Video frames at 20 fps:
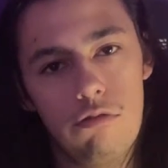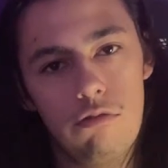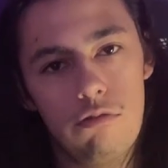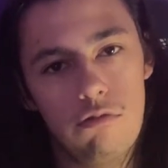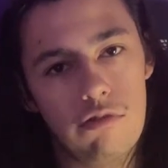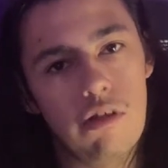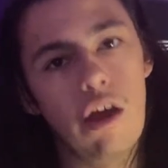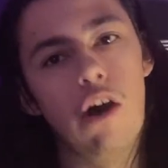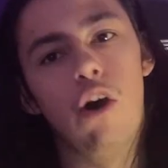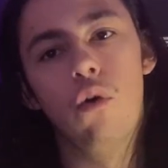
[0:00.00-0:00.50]

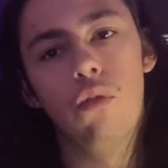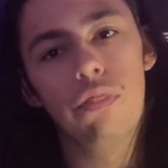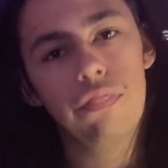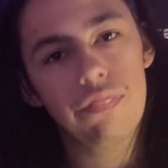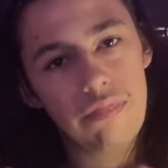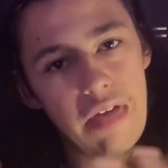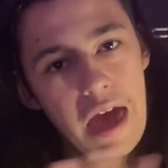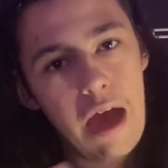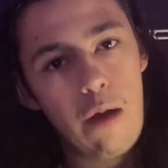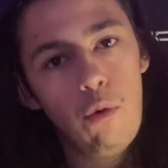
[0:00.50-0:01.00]
So
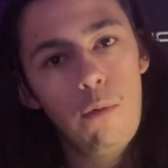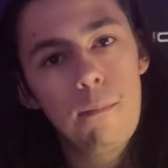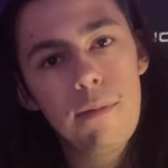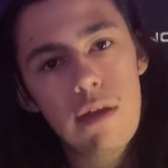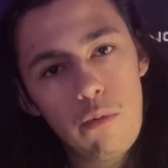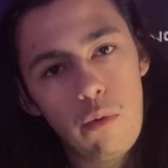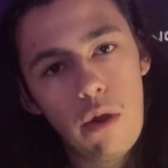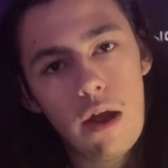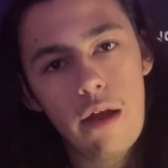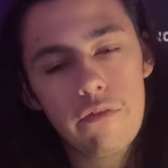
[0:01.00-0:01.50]
that will be
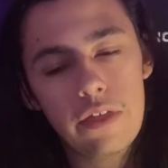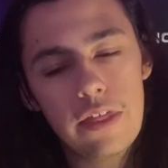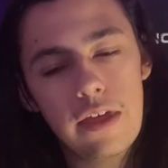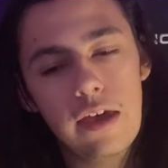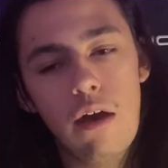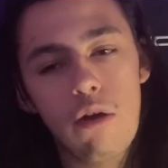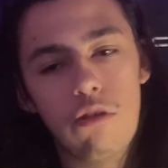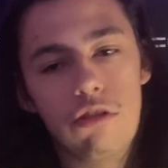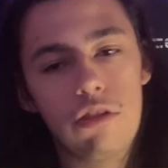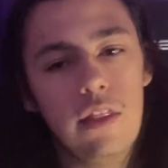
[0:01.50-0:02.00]
where everything
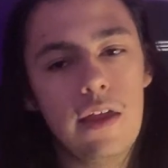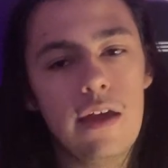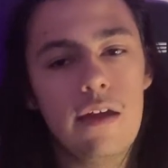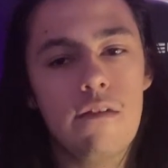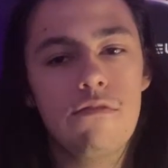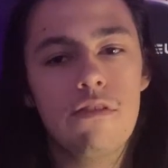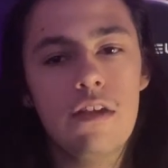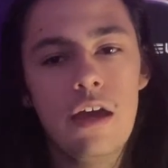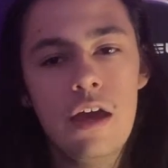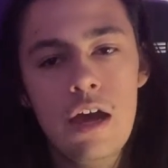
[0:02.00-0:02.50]
else
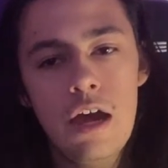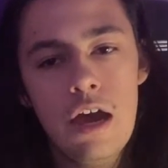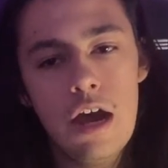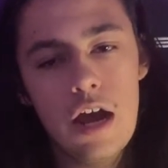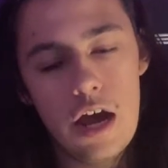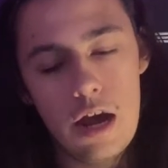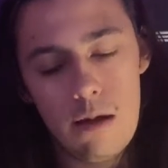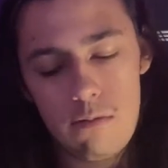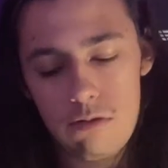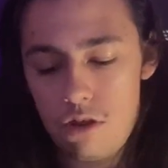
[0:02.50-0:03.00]
lives.
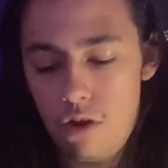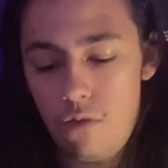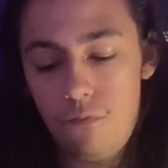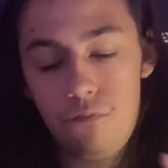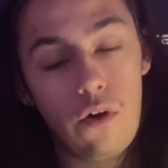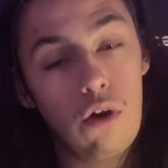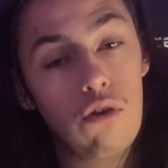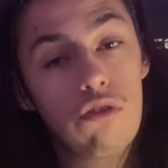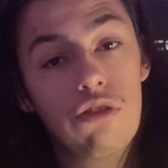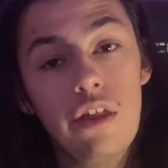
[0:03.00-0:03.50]
So
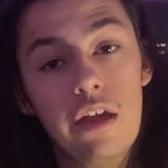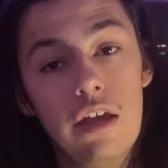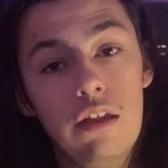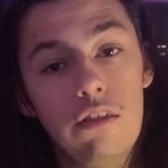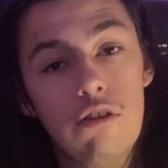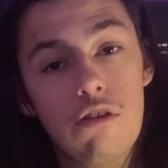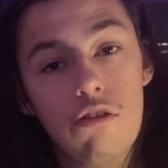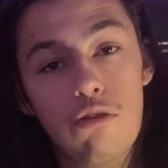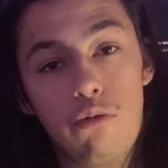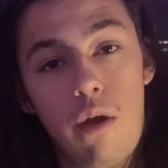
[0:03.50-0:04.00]
first link in
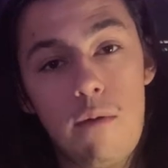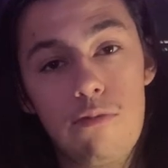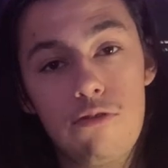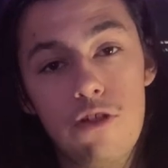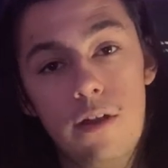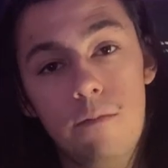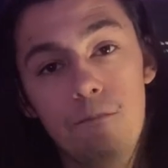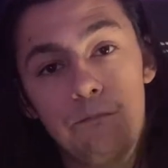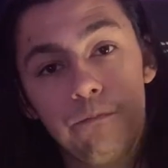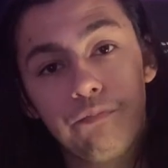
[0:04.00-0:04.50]
the
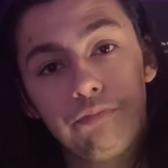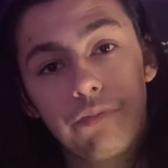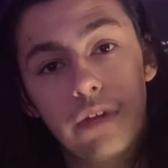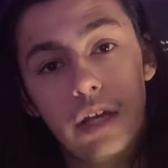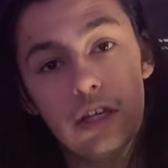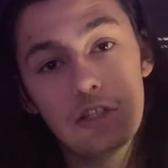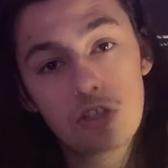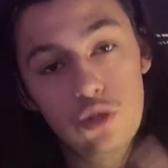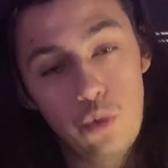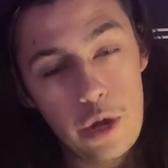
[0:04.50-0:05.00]
description,
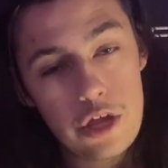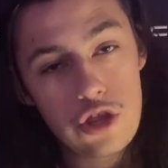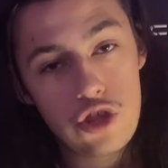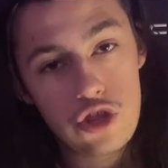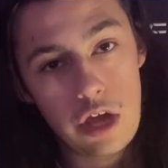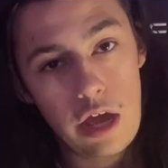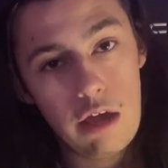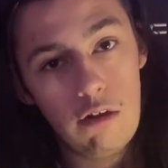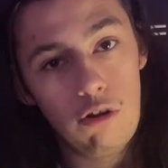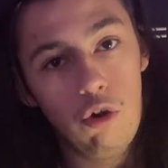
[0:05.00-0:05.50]
Twitch
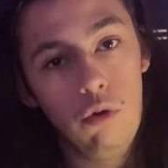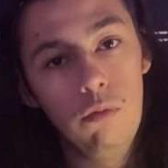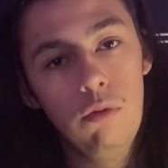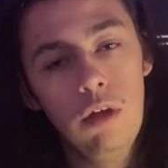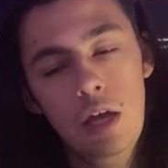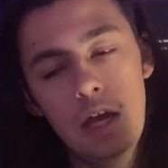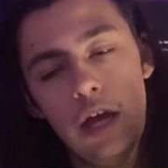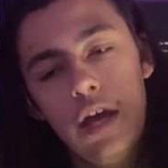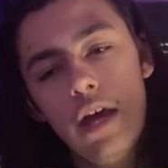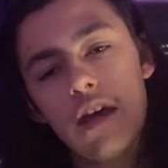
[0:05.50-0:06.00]
channel.
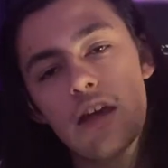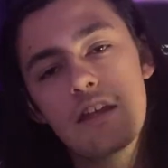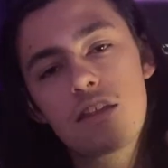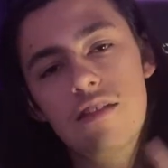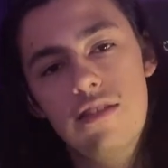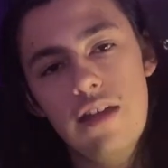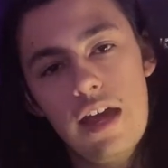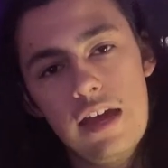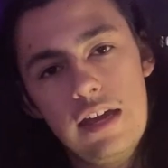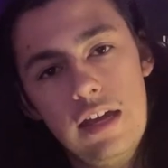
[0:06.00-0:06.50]

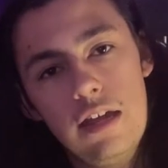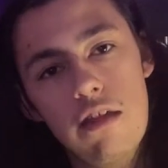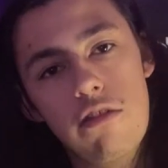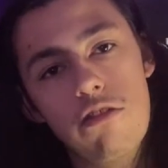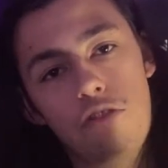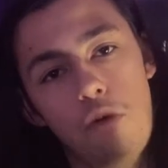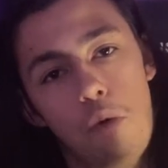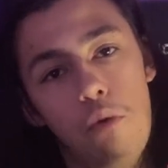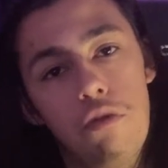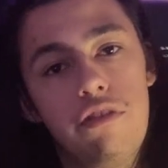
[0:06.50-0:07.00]
Second,
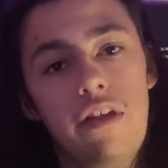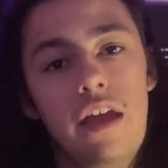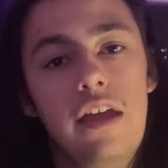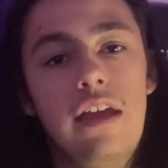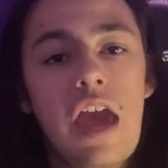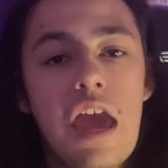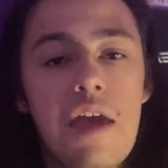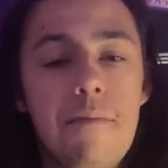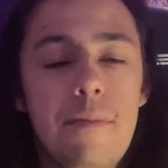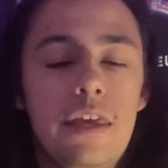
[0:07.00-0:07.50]
Soul State
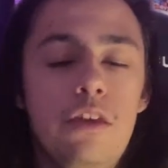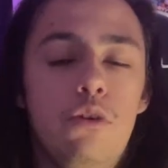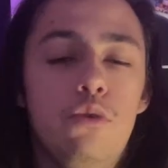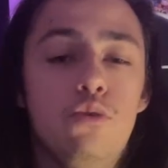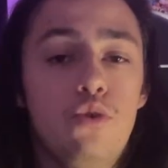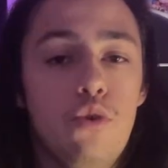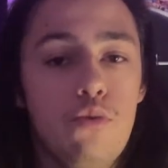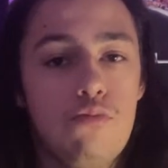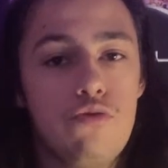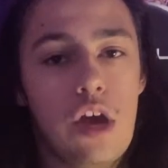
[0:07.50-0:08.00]
Gaming
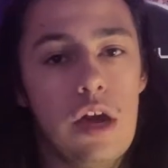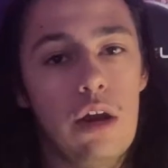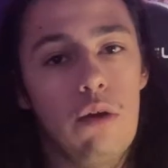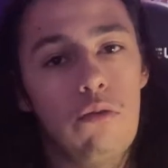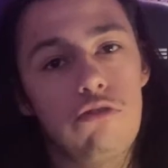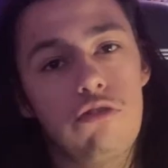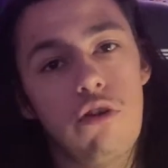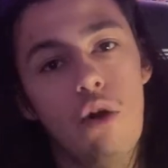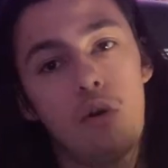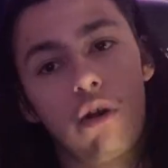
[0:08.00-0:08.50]
YouTube channel.
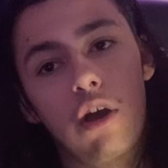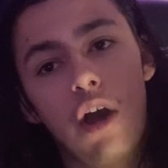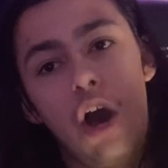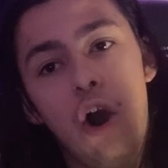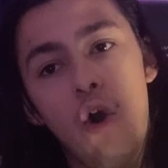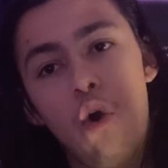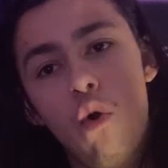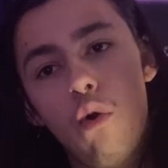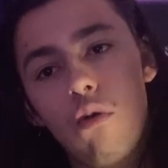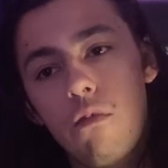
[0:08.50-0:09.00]
So
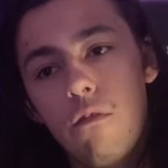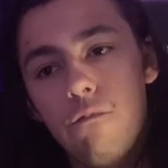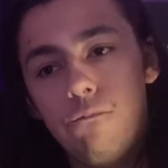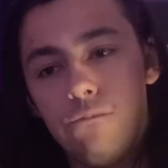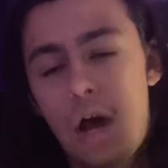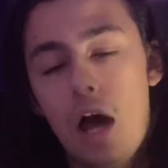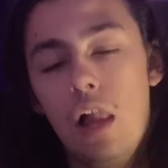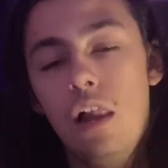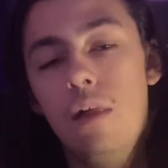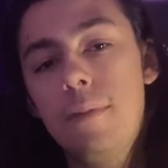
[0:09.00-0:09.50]
go
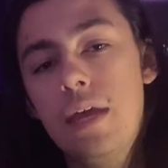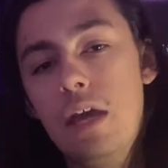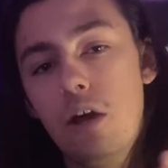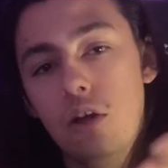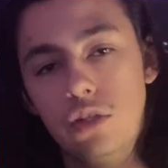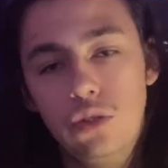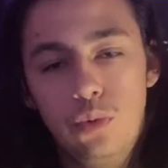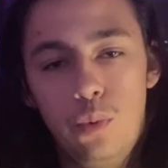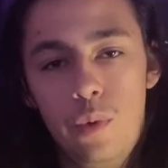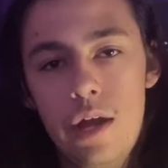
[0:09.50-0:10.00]
follow me on
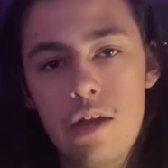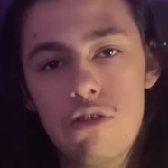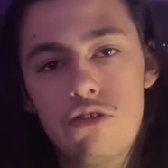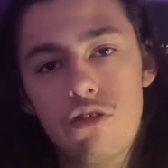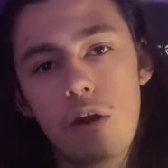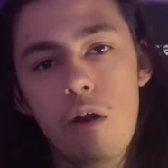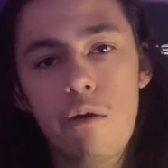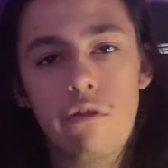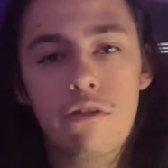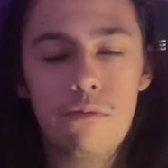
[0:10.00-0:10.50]
Twitch,
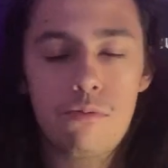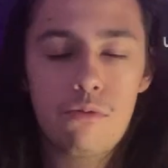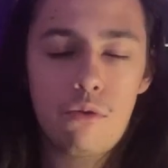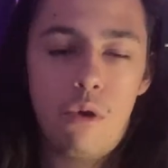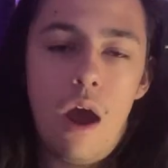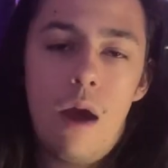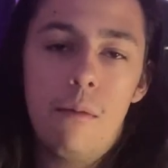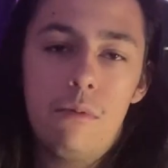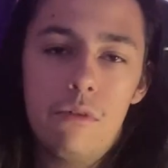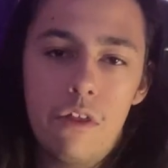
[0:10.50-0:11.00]
go
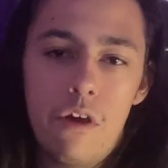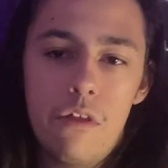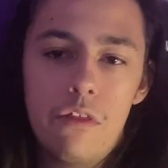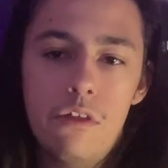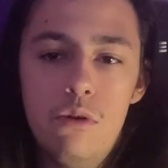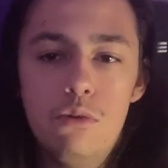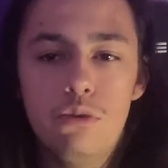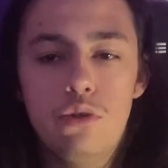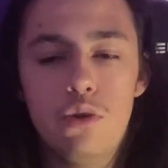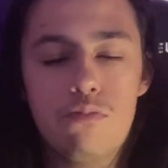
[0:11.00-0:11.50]
subscribe to the other
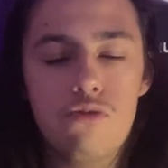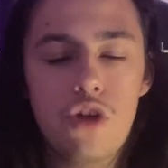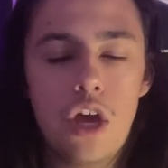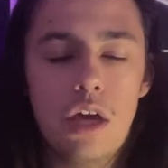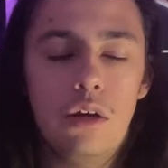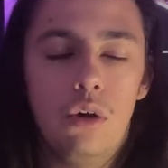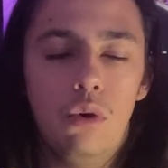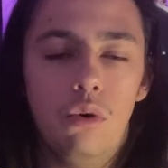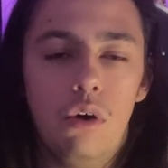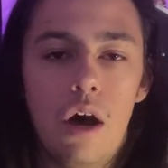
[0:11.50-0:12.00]
YouTube channel.